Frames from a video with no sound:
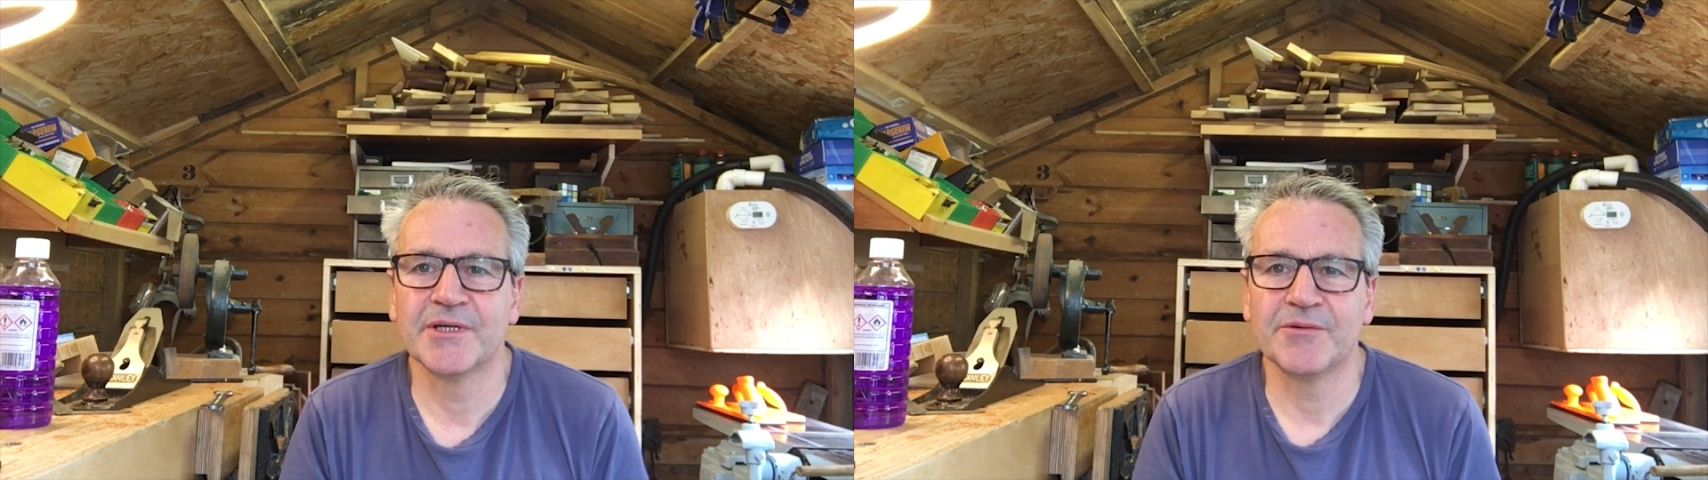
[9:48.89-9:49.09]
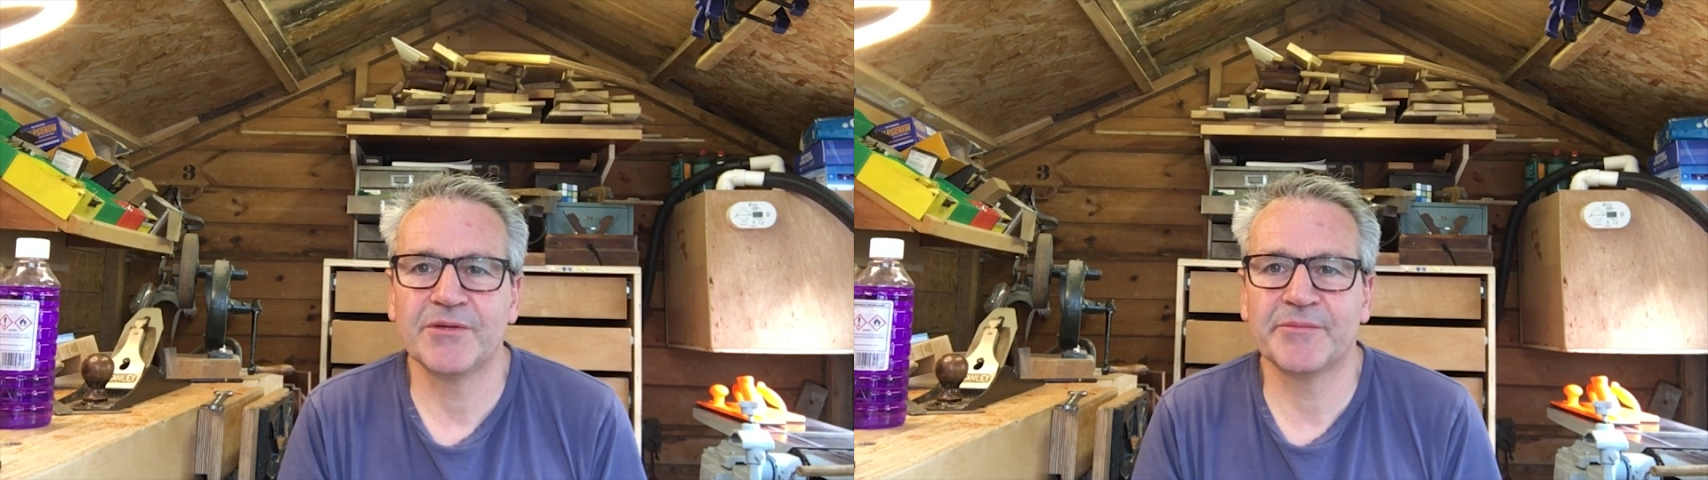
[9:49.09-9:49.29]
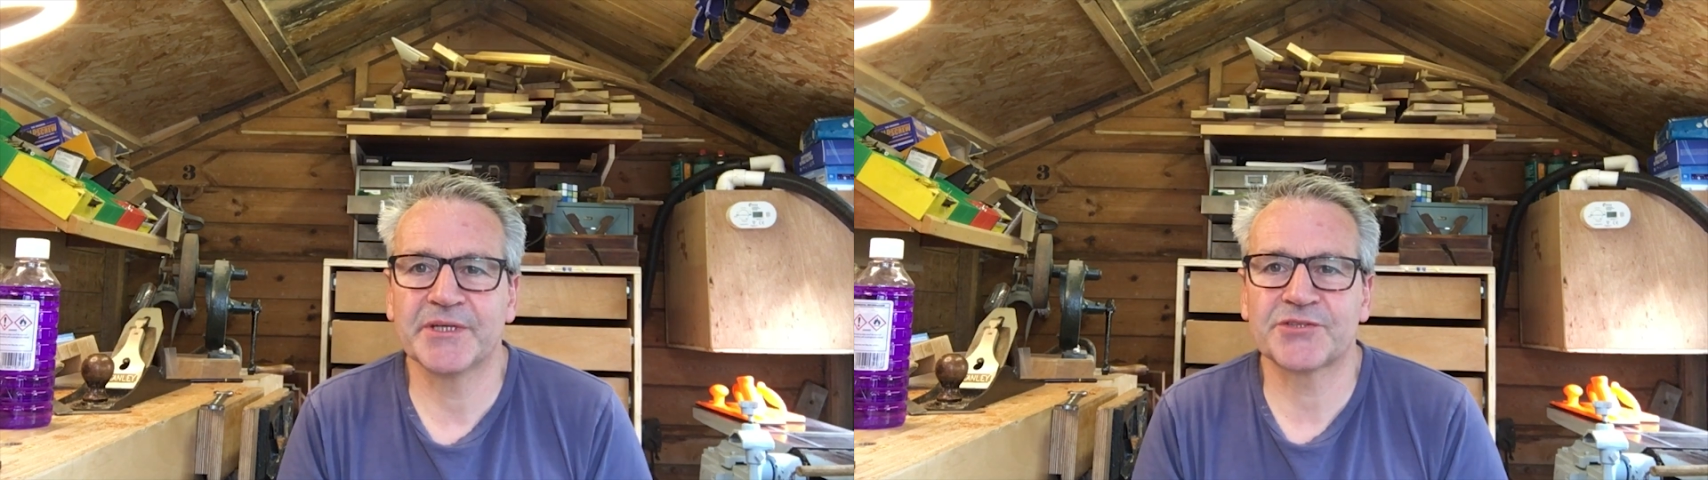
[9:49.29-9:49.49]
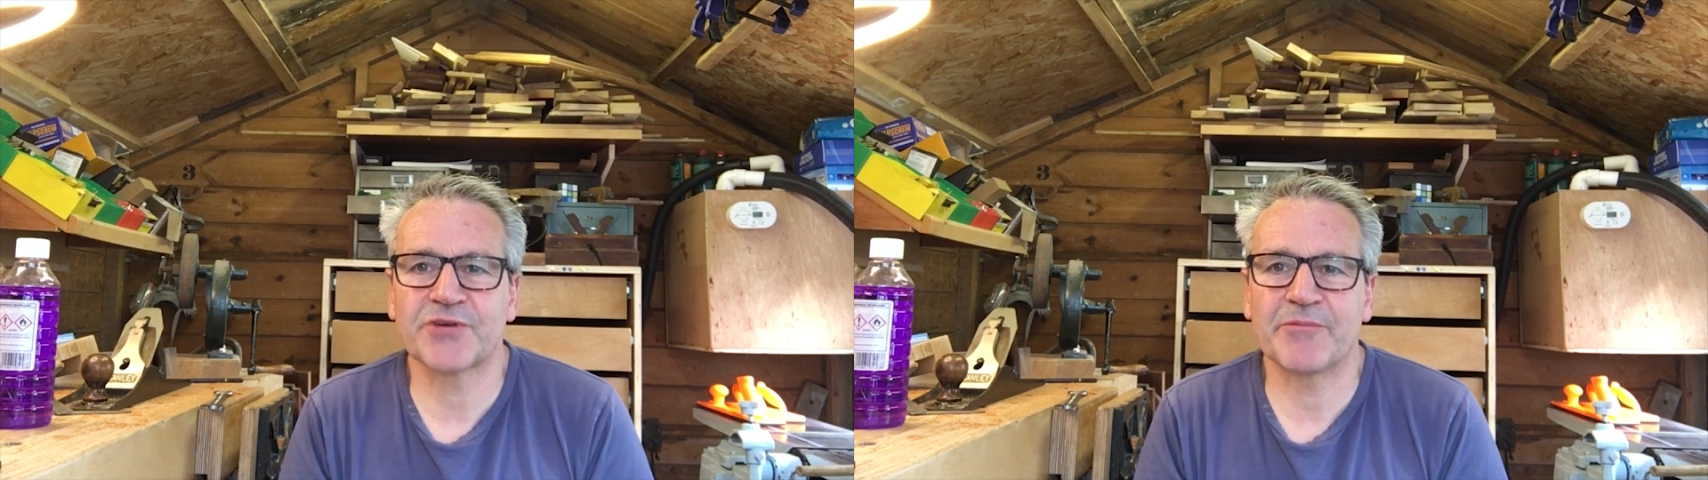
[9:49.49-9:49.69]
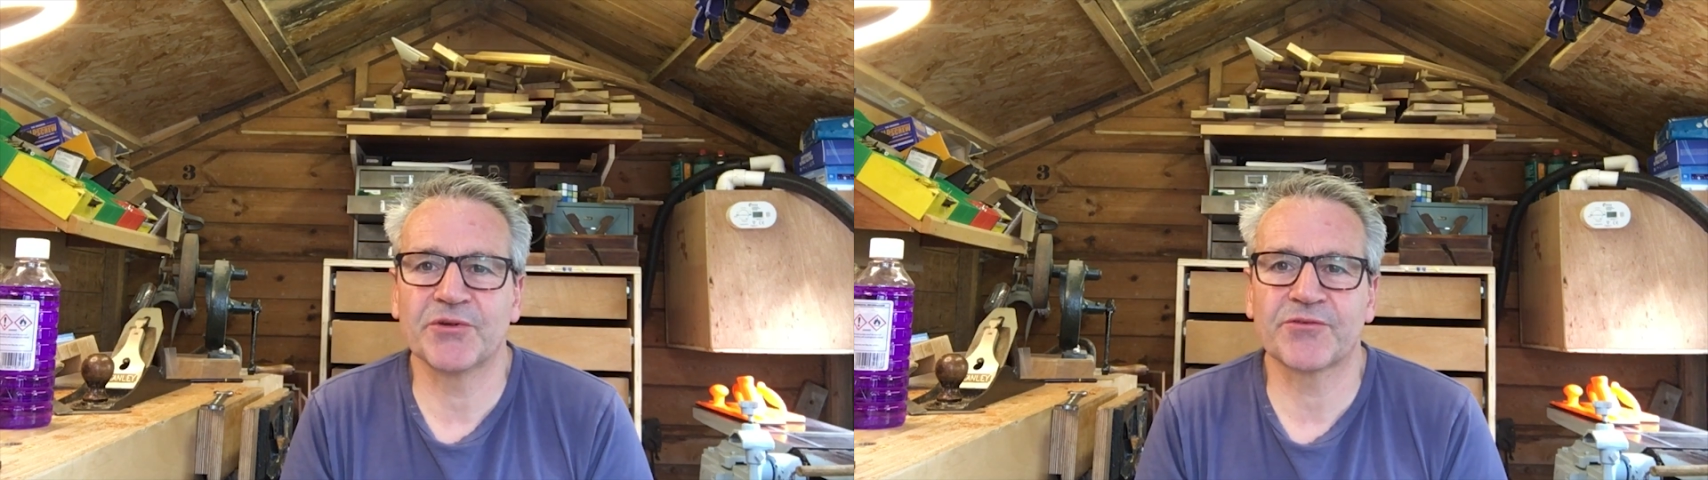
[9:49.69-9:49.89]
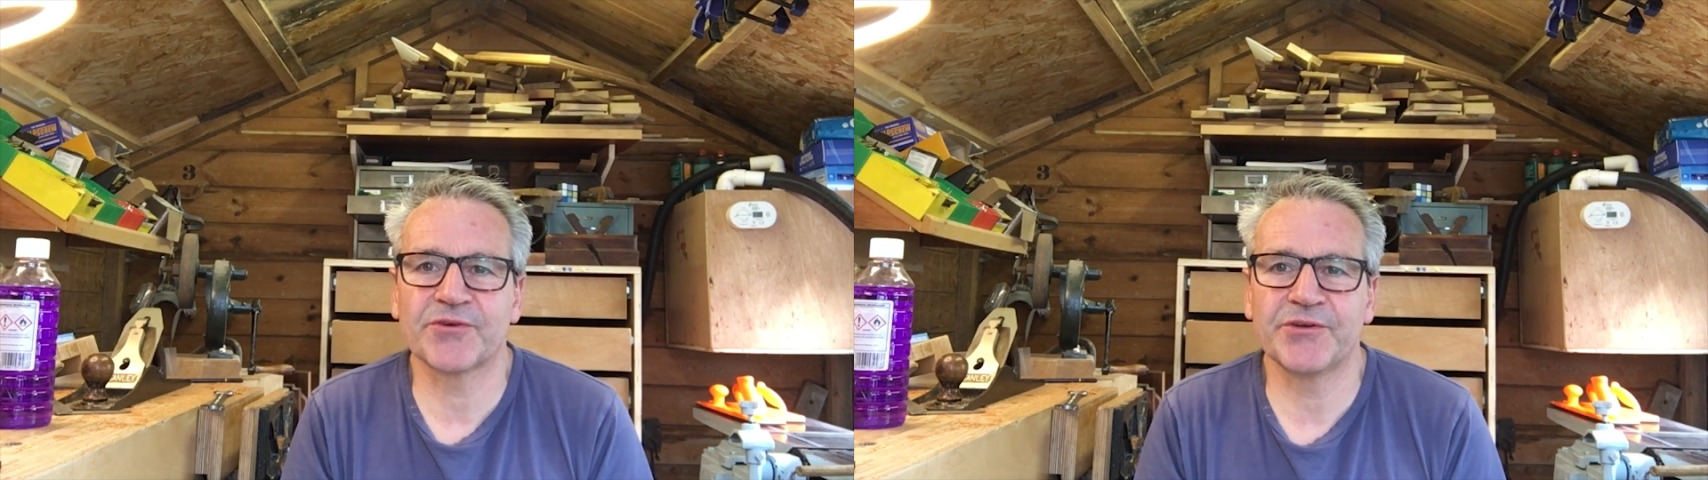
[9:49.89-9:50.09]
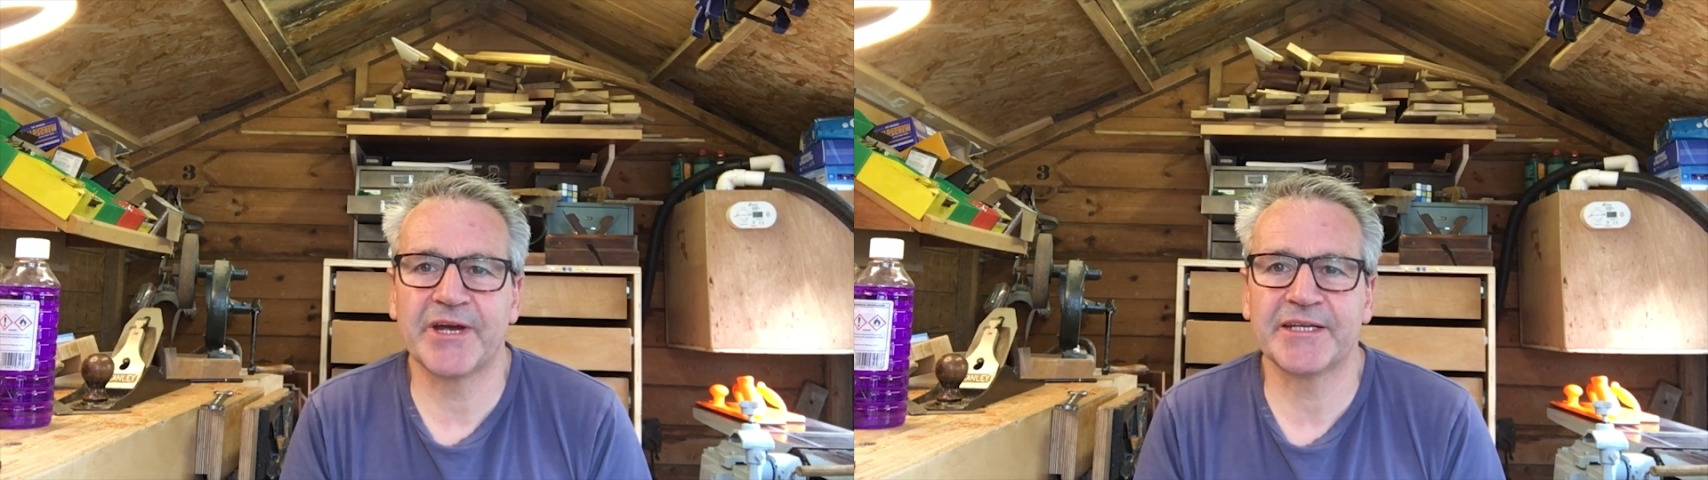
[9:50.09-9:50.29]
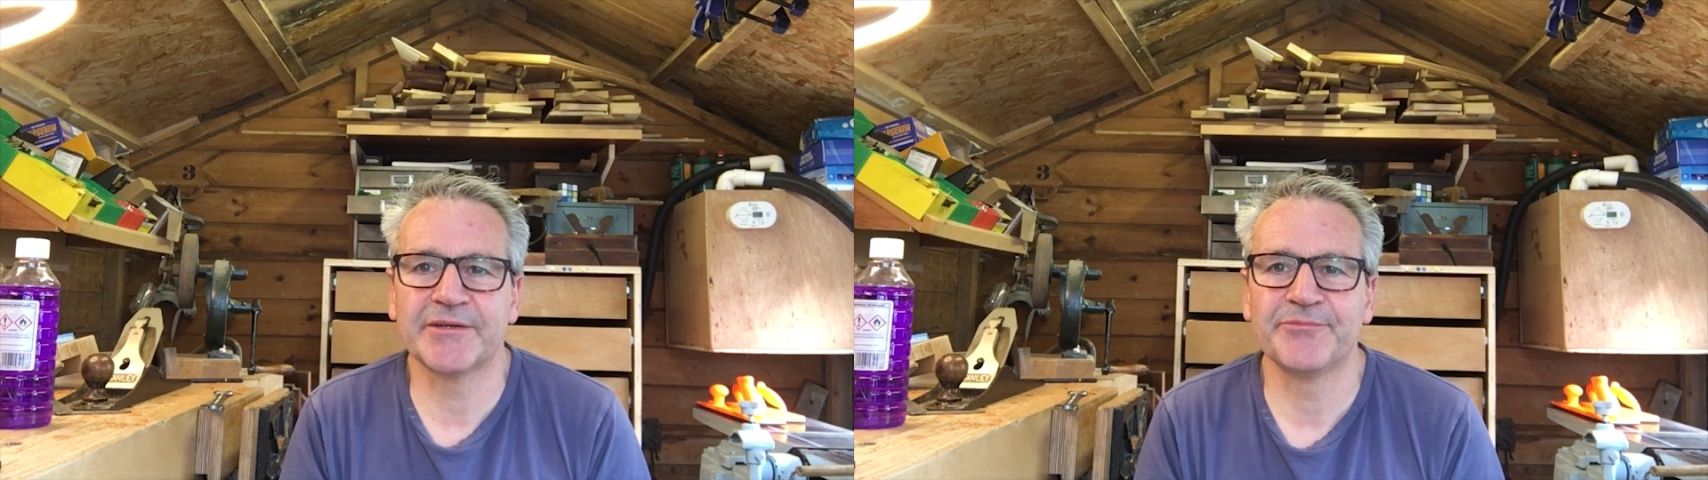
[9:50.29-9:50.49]
with a bit of shrapnel through
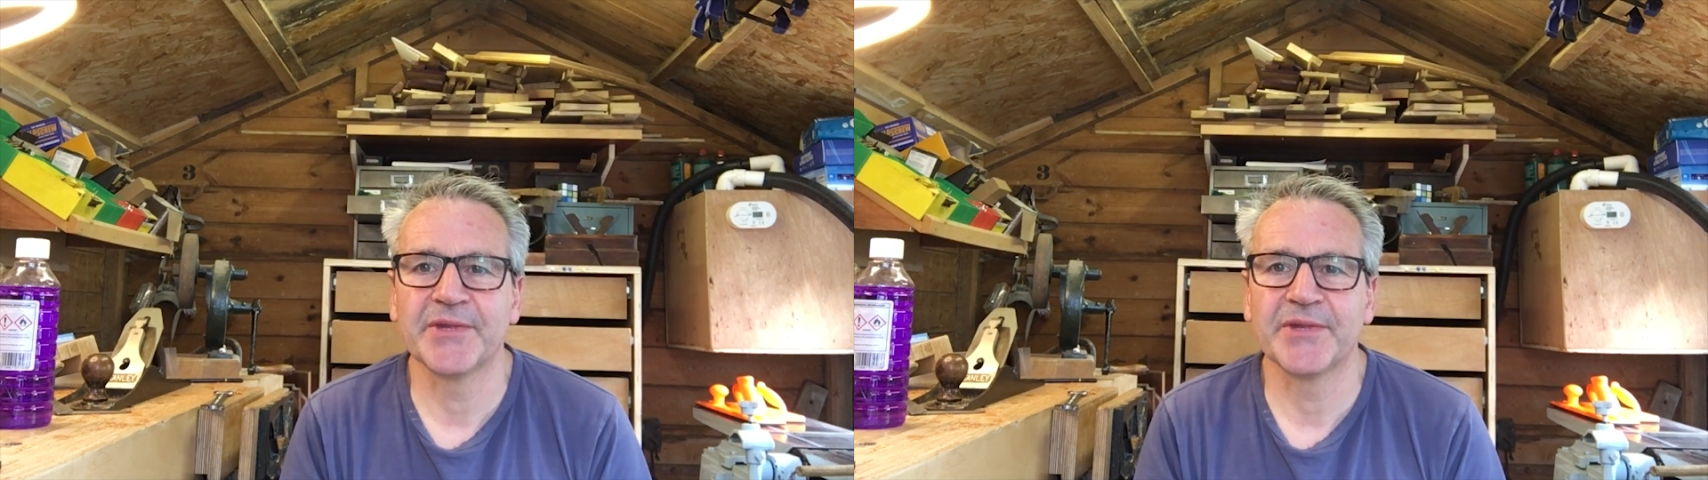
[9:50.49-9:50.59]
your head.